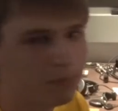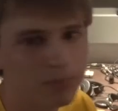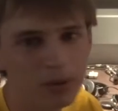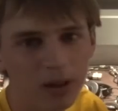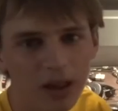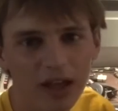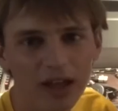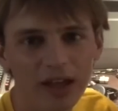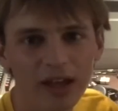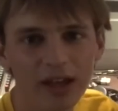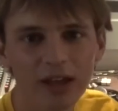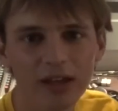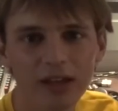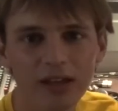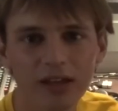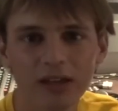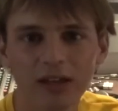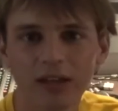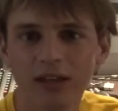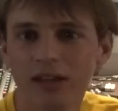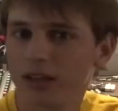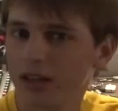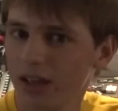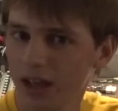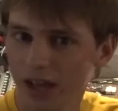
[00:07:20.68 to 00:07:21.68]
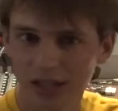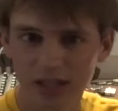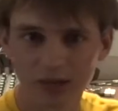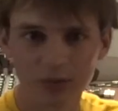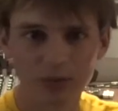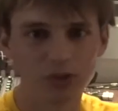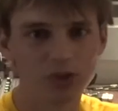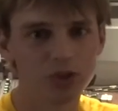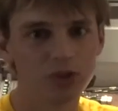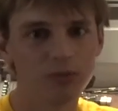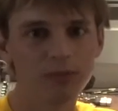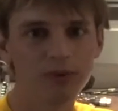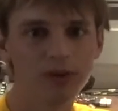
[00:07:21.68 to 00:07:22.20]
play, and then we
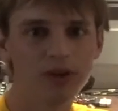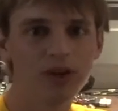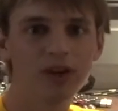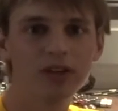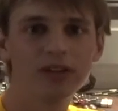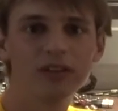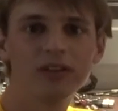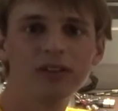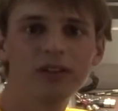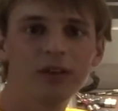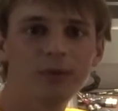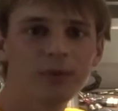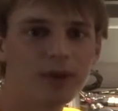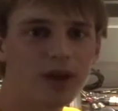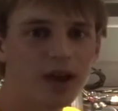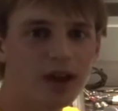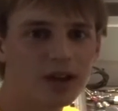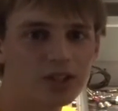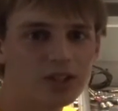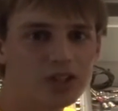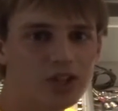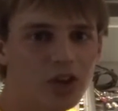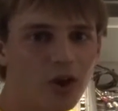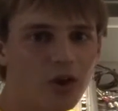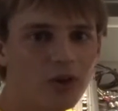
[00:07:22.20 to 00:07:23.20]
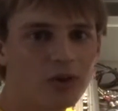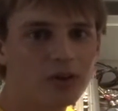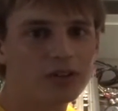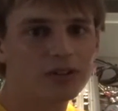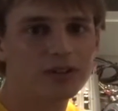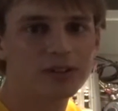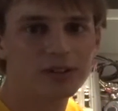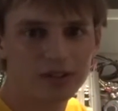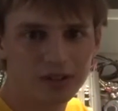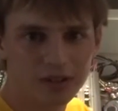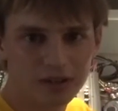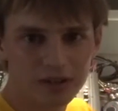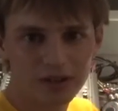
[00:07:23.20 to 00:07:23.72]
should be good, and we got a show. All
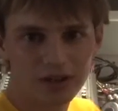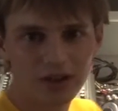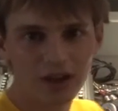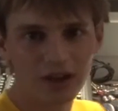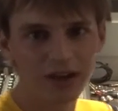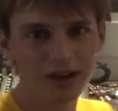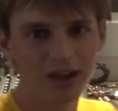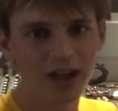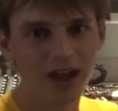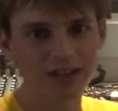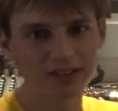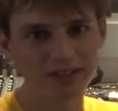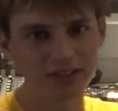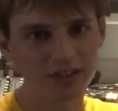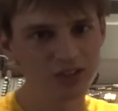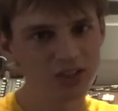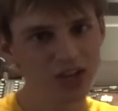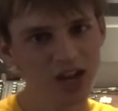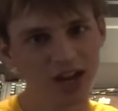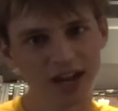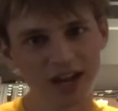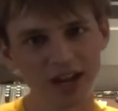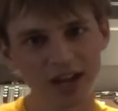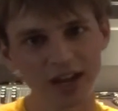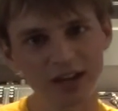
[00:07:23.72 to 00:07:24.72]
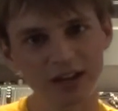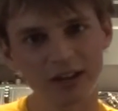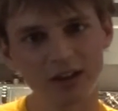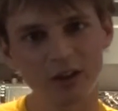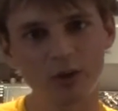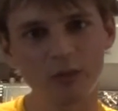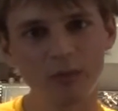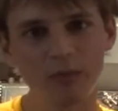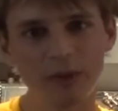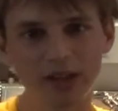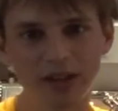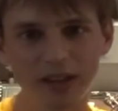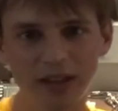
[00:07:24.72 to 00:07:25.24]
right, guys, I'll check in a little
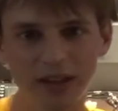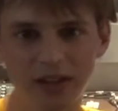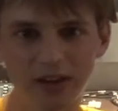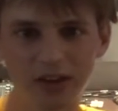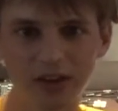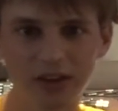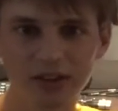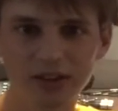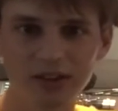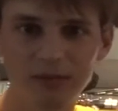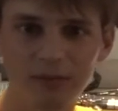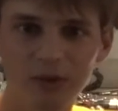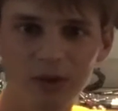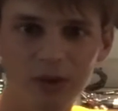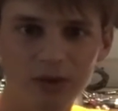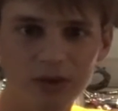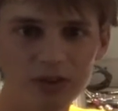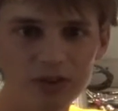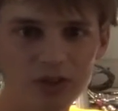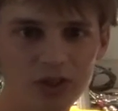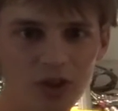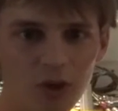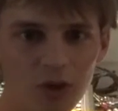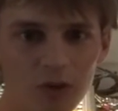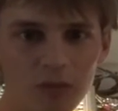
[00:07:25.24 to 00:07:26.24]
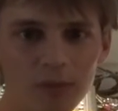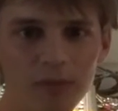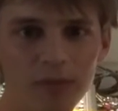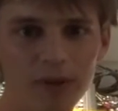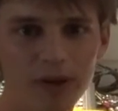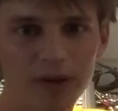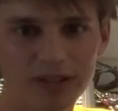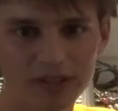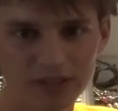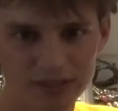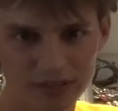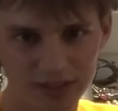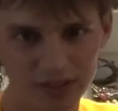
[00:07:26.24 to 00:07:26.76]
bit later in the middle of the show,
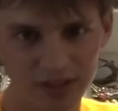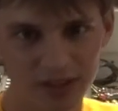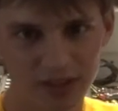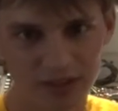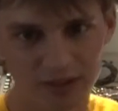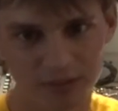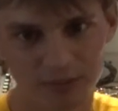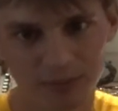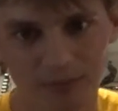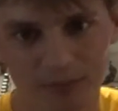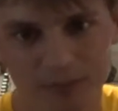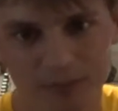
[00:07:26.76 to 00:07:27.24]
but see you then.